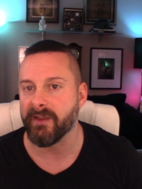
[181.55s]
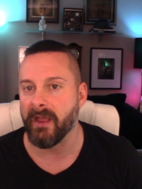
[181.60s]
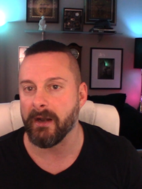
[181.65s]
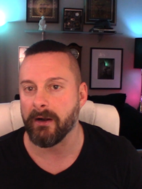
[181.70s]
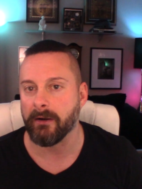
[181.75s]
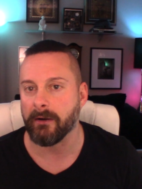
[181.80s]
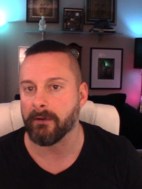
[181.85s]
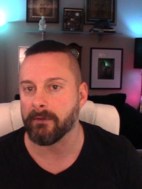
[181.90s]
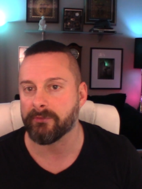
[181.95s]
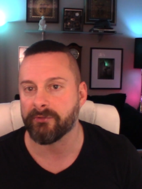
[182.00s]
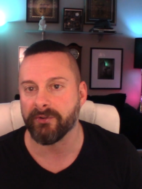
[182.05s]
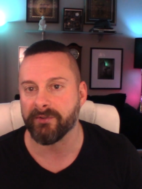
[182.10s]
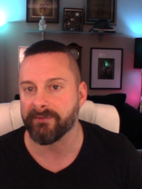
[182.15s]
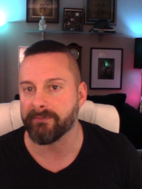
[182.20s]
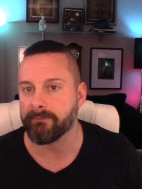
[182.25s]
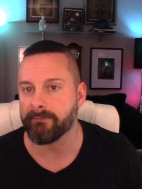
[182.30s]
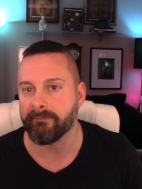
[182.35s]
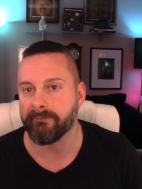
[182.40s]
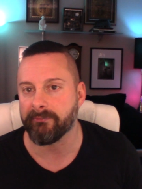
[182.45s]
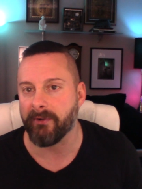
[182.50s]
that are just,
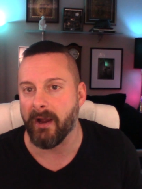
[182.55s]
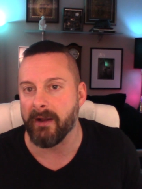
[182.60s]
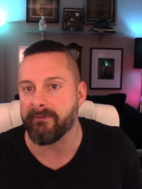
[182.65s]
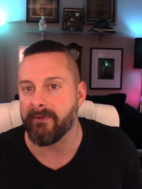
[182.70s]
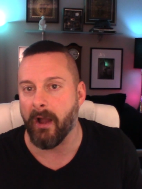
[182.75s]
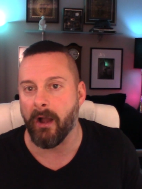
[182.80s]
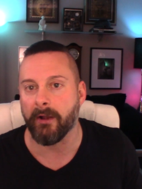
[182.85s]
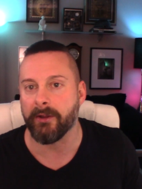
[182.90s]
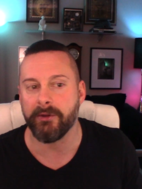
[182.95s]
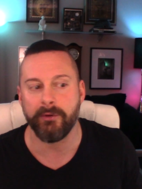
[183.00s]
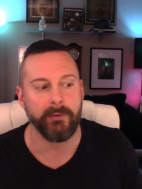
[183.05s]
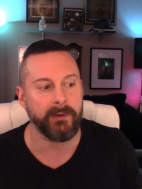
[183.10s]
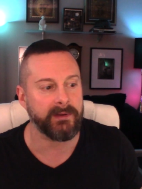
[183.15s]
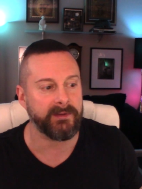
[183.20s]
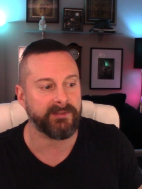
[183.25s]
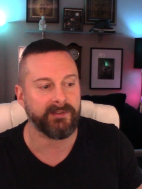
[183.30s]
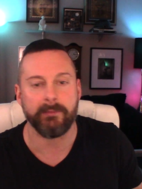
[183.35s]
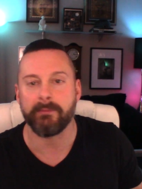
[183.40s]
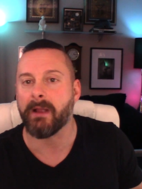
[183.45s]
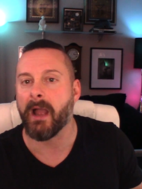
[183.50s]
find value
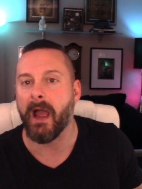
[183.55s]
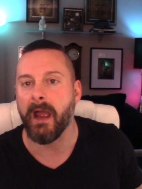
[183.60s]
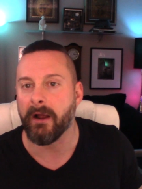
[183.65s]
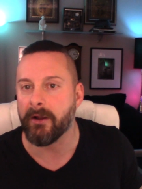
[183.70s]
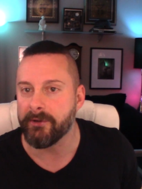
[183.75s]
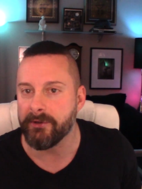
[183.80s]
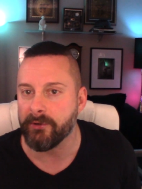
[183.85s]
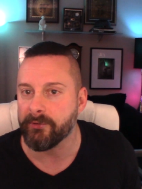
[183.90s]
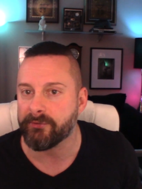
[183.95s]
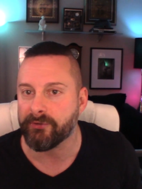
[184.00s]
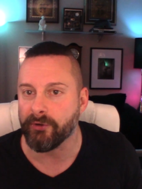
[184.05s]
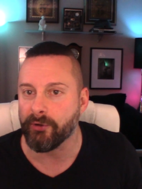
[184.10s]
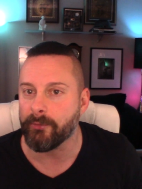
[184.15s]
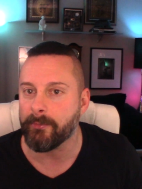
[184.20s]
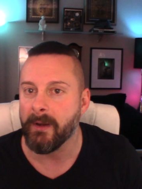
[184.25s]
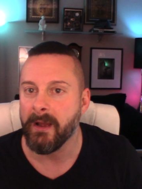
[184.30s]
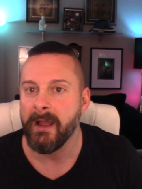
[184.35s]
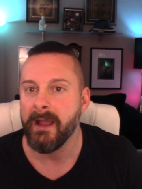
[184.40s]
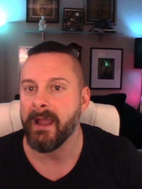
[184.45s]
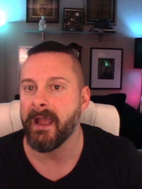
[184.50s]
in some guy on
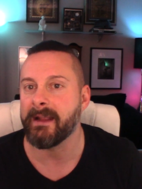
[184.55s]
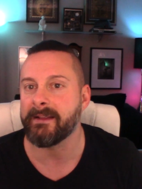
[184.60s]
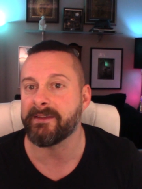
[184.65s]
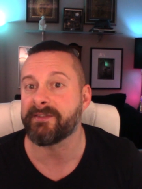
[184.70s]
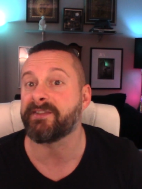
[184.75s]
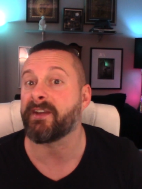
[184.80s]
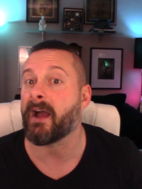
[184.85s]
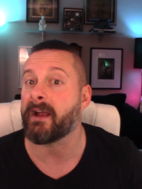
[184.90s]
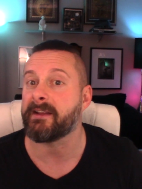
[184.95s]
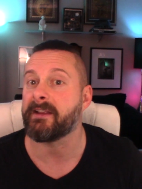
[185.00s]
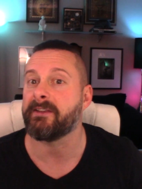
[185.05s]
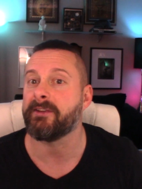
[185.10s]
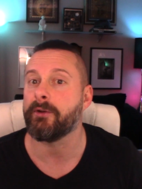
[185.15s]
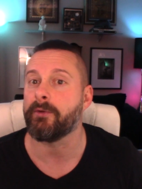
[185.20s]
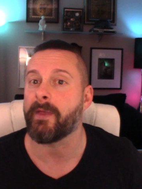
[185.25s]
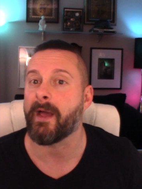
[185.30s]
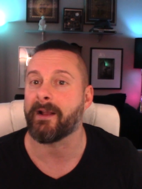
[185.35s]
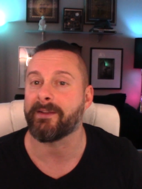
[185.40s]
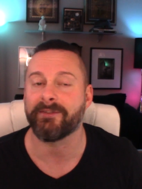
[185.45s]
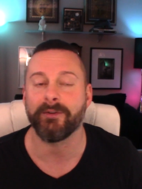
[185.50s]
YouTube and decide to
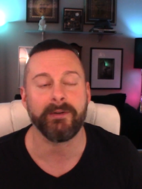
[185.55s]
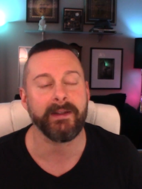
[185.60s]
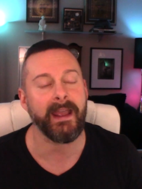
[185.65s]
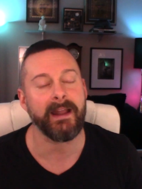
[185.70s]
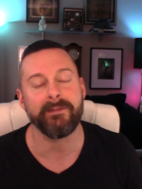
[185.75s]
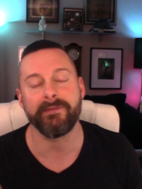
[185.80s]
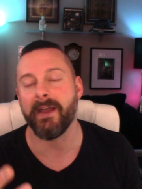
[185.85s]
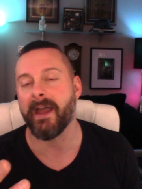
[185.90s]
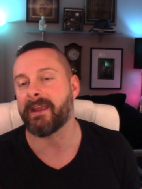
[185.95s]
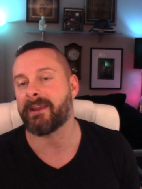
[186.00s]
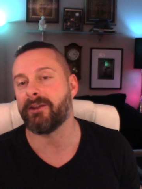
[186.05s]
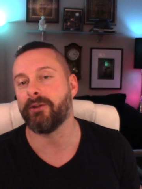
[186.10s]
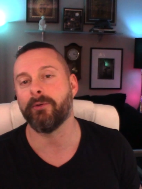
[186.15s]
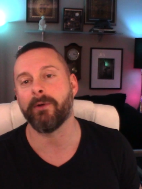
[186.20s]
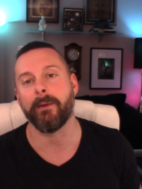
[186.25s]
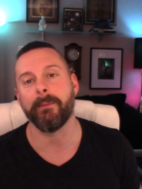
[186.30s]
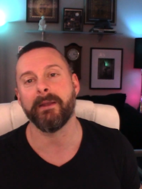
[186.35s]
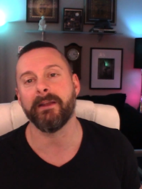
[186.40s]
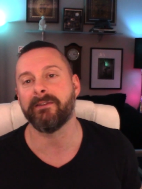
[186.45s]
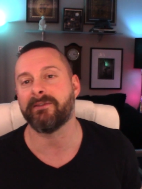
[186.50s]
do that. So again, thank
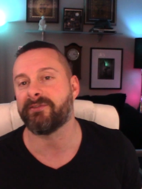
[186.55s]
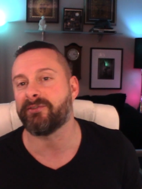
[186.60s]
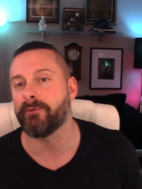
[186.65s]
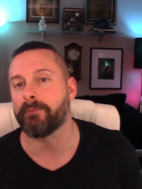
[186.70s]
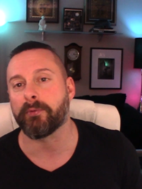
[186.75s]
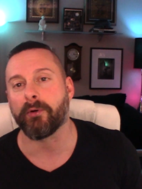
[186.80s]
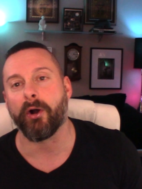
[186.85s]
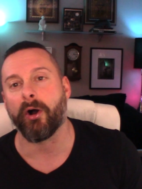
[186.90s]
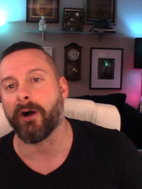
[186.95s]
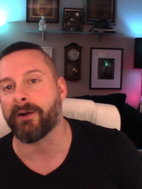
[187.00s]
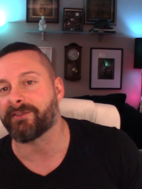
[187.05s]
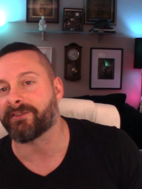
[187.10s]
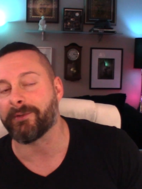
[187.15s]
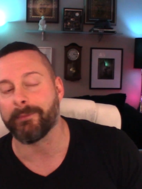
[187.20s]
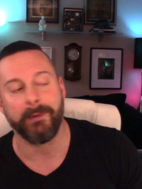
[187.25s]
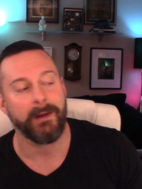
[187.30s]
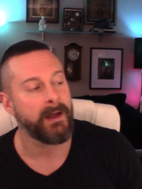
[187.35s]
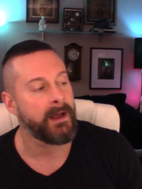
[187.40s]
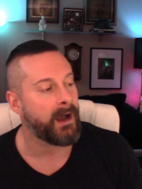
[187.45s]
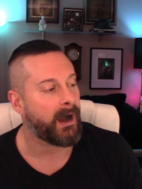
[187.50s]
you. I mean, super
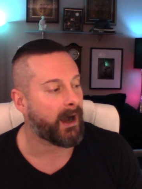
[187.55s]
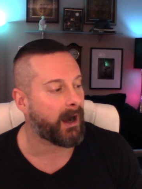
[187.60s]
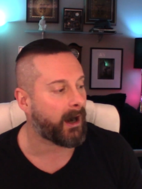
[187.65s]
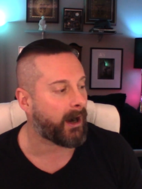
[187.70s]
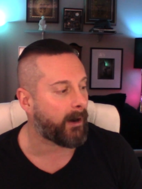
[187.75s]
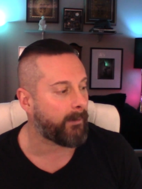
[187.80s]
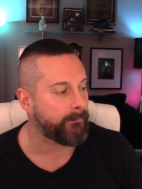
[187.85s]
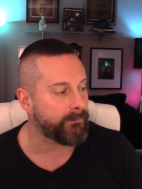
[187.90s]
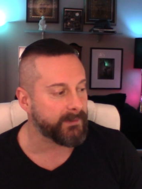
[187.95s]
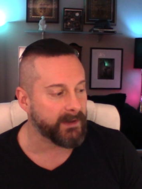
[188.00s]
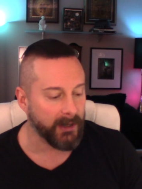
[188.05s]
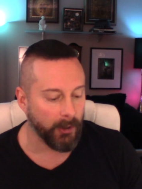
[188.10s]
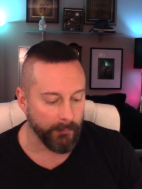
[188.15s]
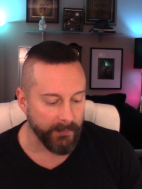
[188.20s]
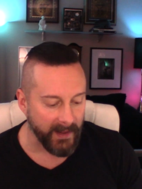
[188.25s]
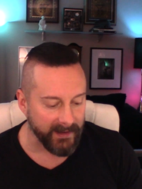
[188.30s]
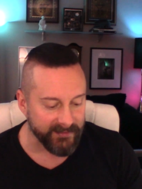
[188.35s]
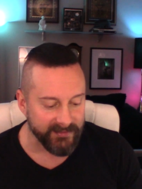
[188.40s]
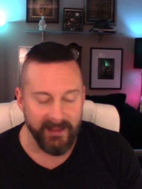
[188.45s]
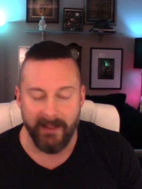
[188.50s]
awesome. Um, you know,
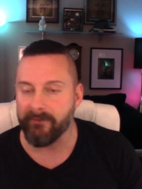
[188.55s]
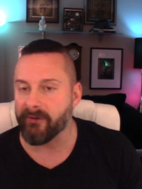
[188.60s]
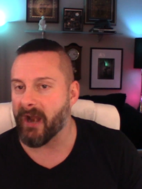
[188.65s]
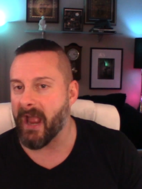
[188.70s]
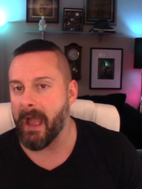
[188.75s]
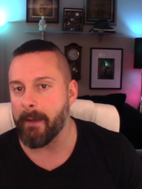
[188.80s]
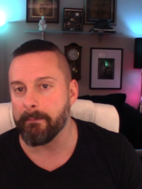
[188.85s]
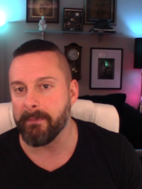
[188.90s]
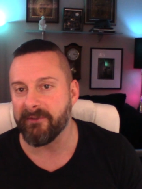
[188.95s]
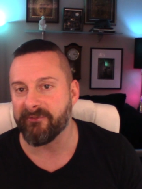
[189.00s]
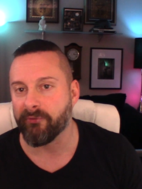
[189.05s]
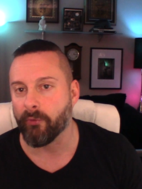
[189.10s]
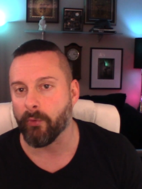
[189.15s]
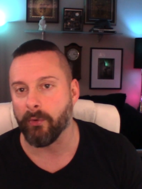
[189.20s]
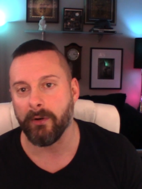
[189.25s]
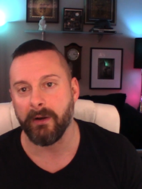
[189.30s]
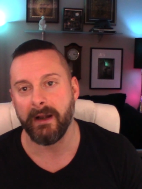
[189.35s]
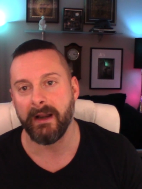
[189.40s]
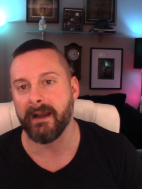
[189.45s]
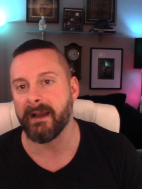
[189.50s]
that's never happened
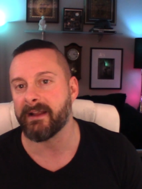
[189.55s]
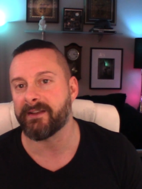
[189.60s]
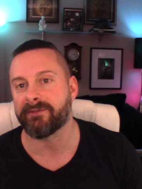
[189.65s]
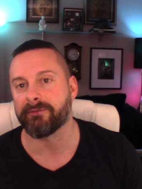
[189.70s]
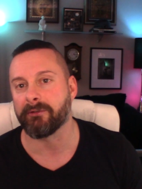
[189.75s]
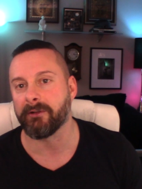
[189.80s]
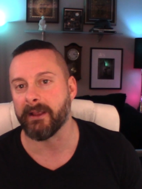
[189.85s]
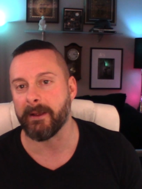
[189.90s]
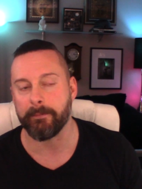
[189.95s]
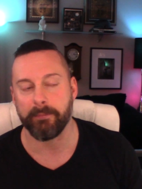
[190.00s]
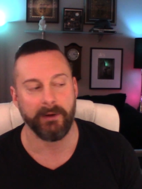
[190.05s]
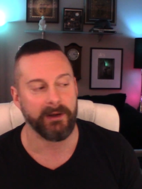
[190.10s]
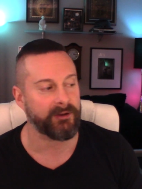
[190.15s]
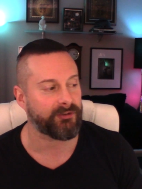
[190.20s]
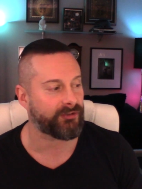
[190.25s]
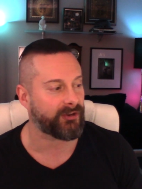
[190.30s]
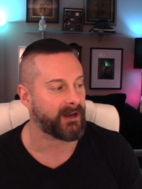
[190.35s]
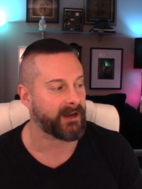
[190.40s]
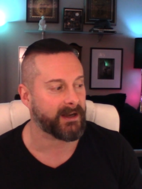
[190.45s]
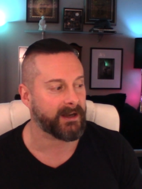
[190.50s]
before, and it's really
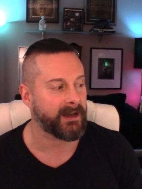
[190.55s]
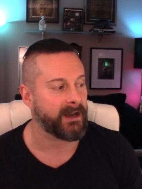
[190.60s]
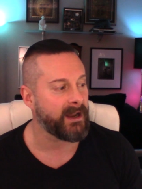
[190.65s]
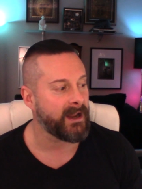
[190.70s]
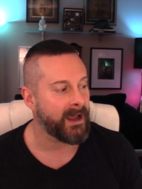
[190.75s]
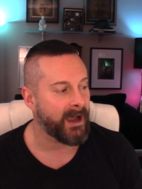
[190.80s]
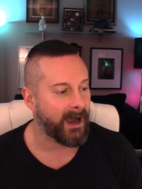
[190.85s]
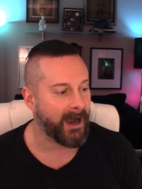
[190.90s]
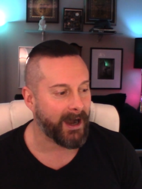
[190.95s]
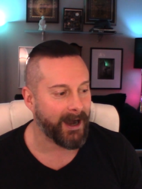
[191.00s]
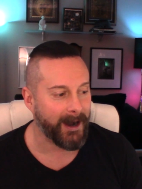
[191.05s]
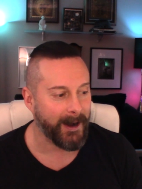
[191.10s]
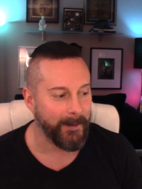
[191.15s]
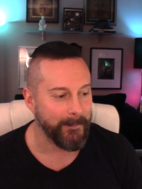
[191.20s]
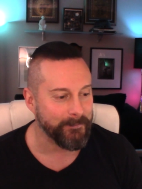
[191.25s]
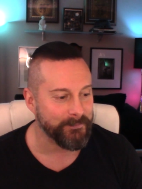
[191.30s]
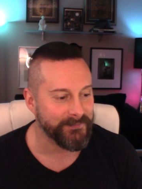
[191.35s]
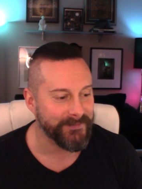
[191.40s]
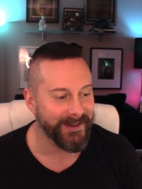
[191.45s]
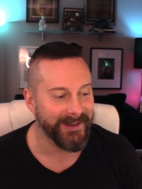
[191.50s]
appreciated.
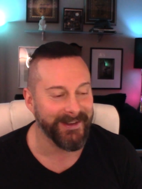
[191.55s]
Um,